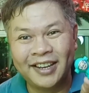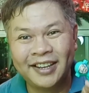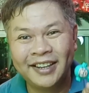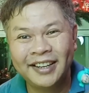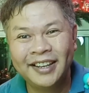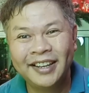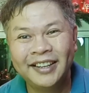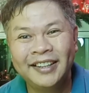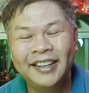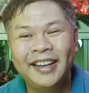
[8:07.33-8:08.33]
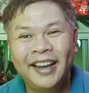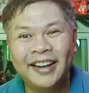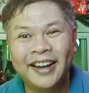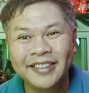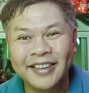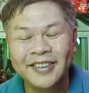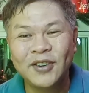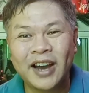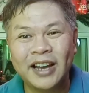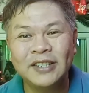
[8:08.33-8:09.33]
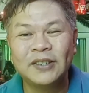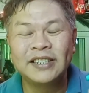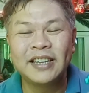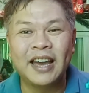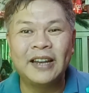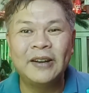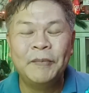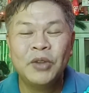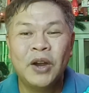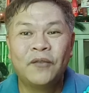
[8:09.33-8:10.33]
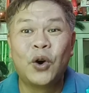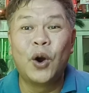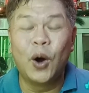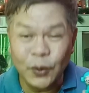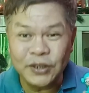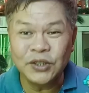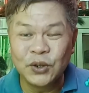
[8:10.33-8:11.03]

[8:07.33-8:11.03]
And I thank you guys once again for always